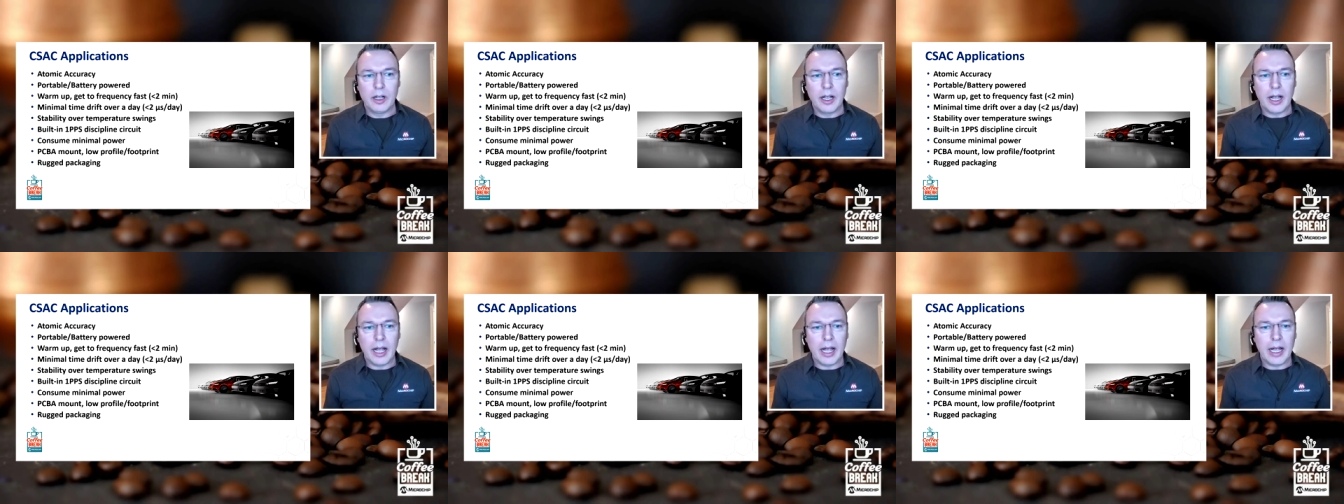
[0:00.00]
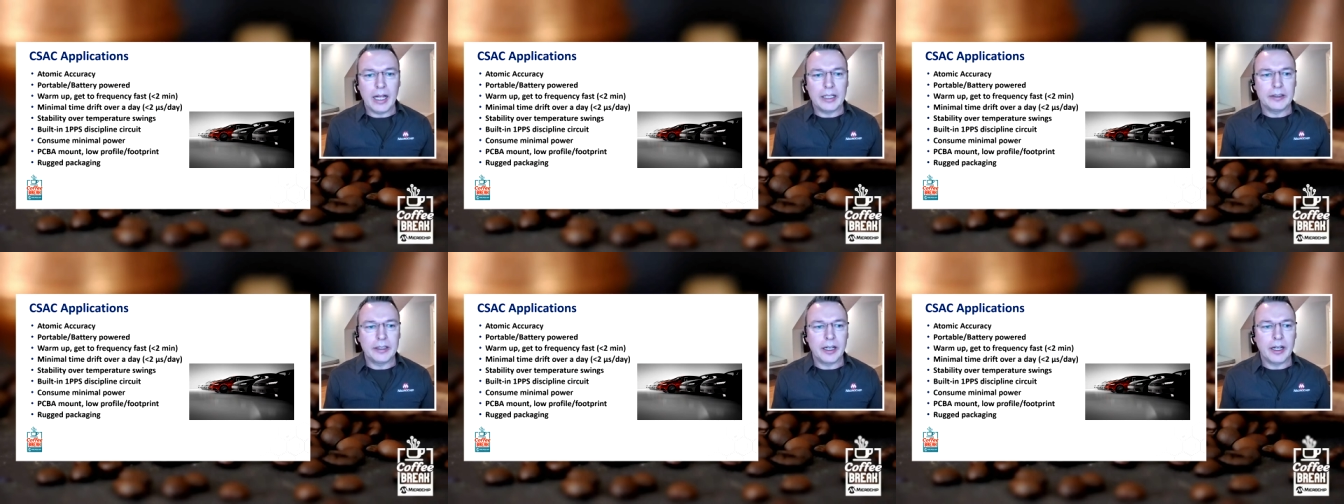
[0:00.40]
And
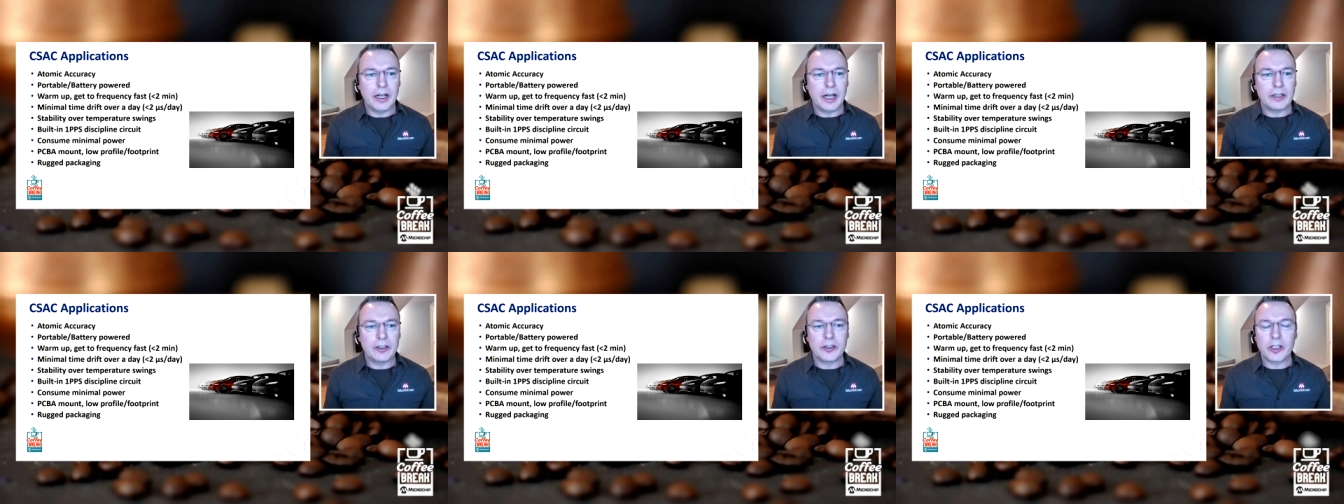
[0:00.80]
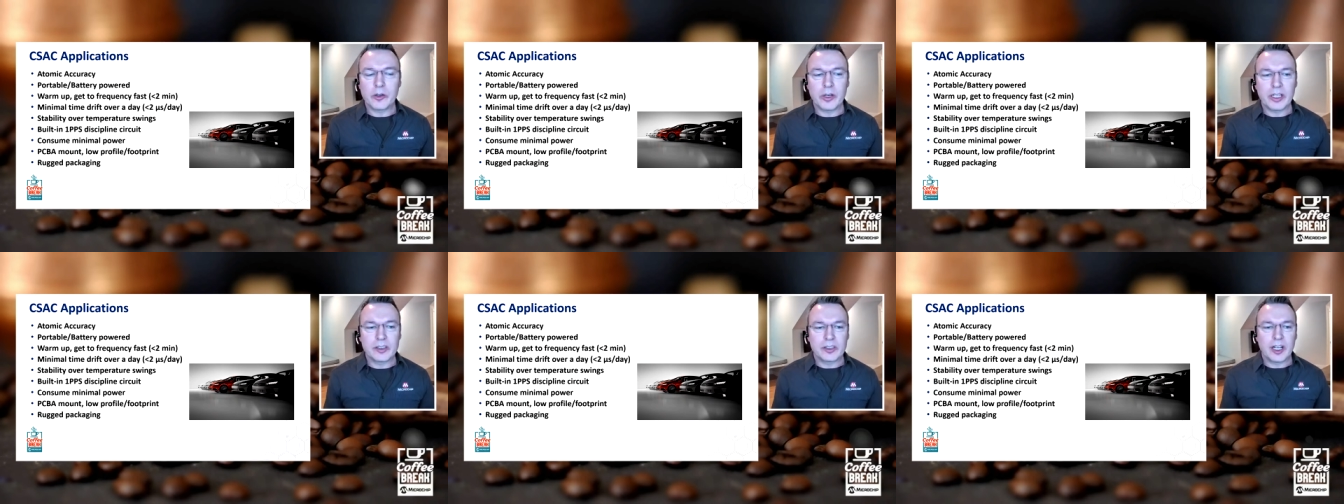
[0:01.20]
uh, another great
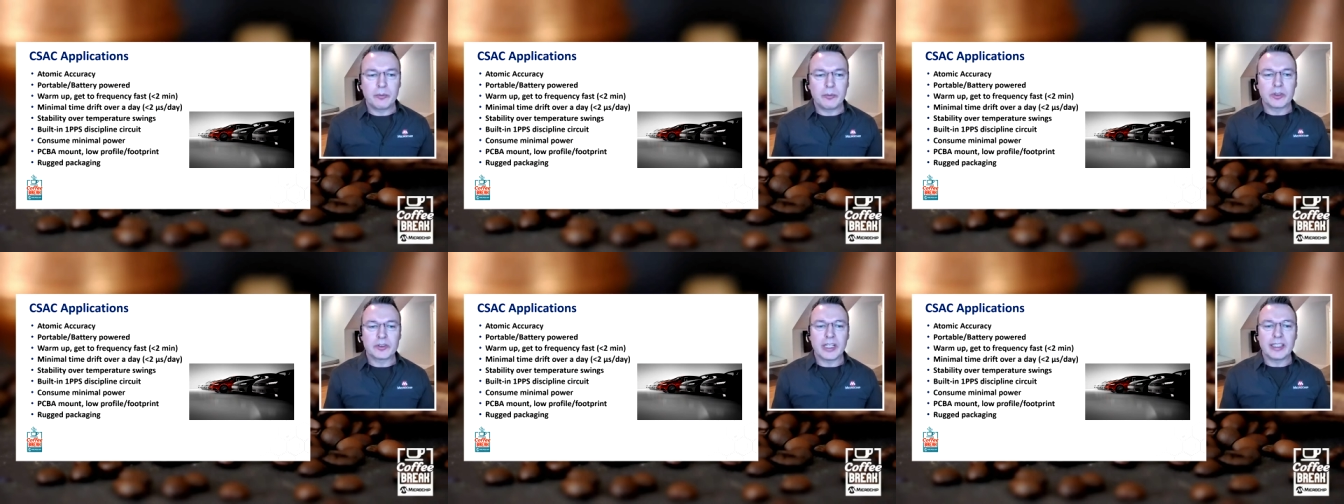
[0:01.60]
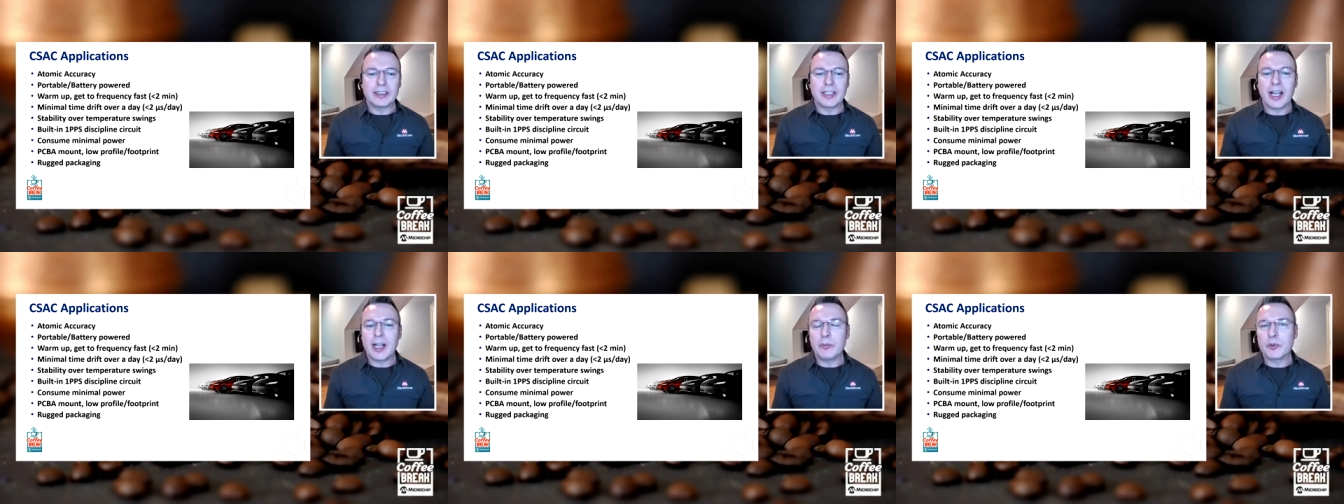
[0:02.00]
example is that
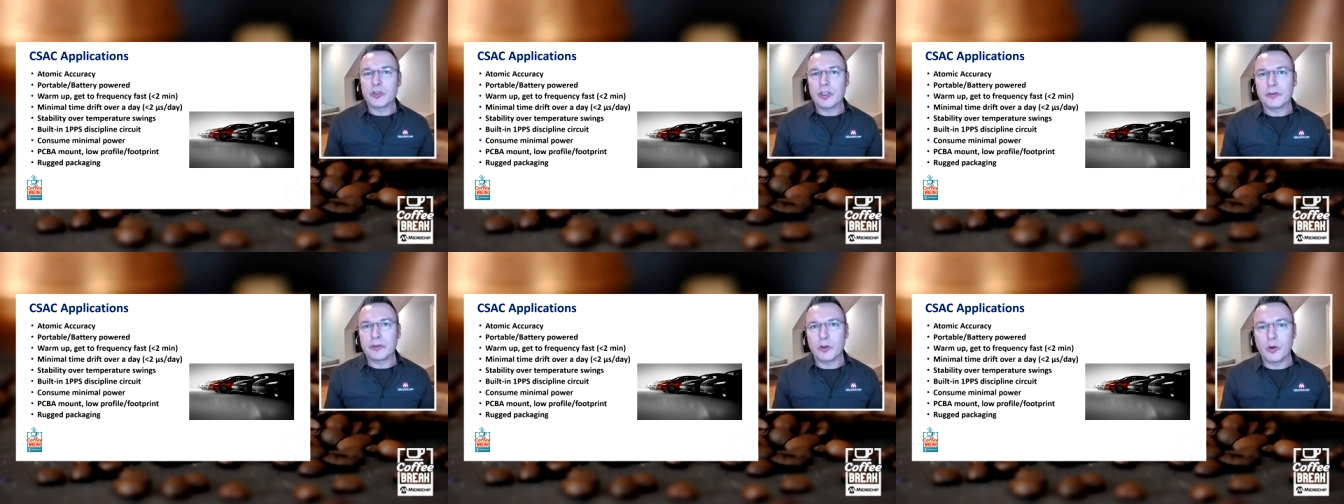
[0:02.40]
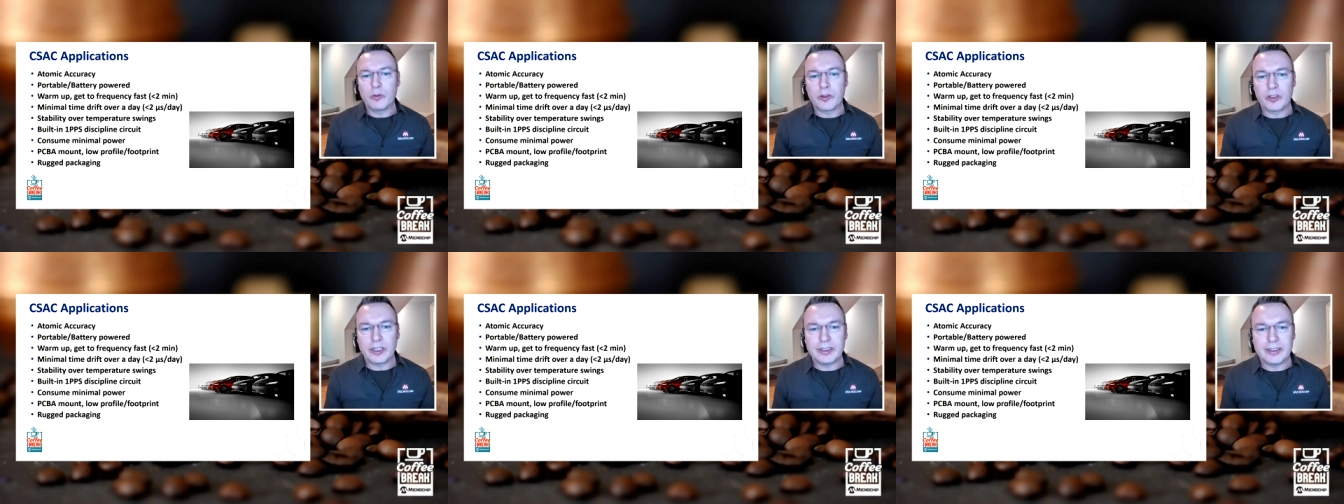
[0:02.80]
time drift over
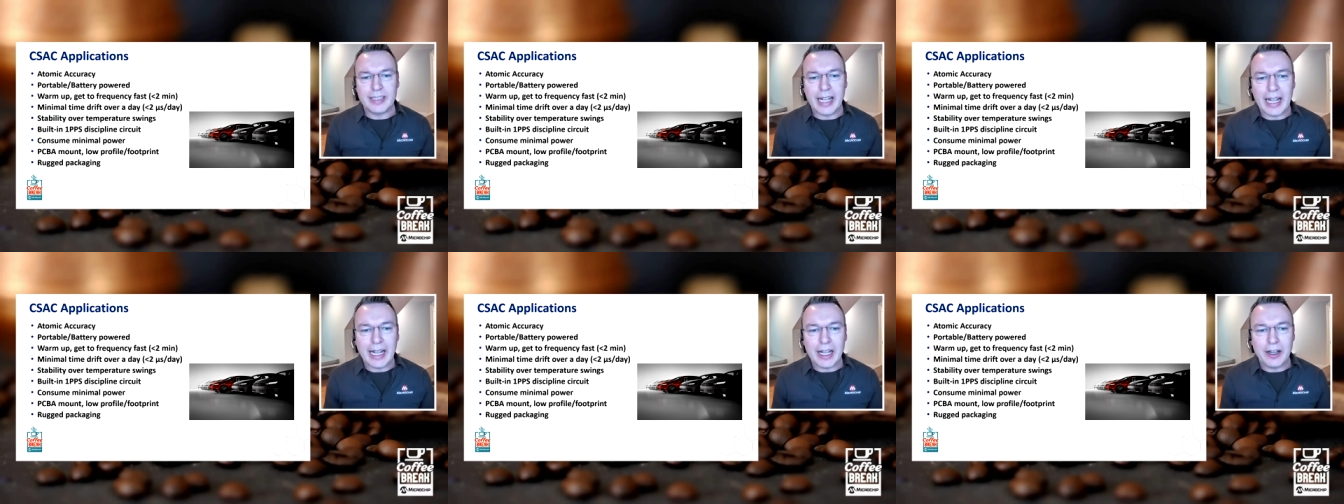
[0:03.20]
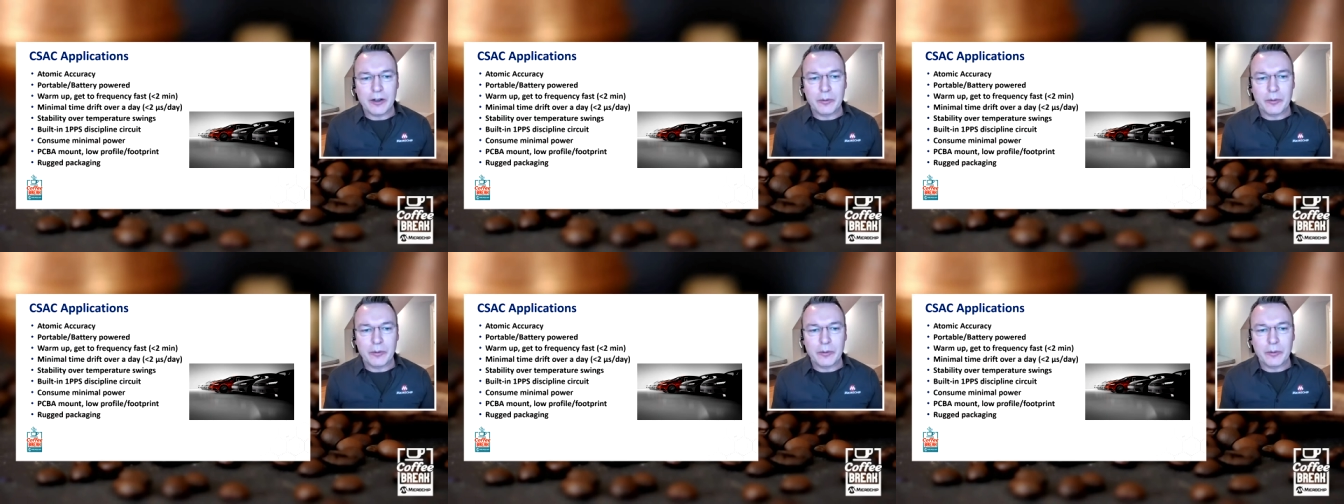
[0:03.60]
a day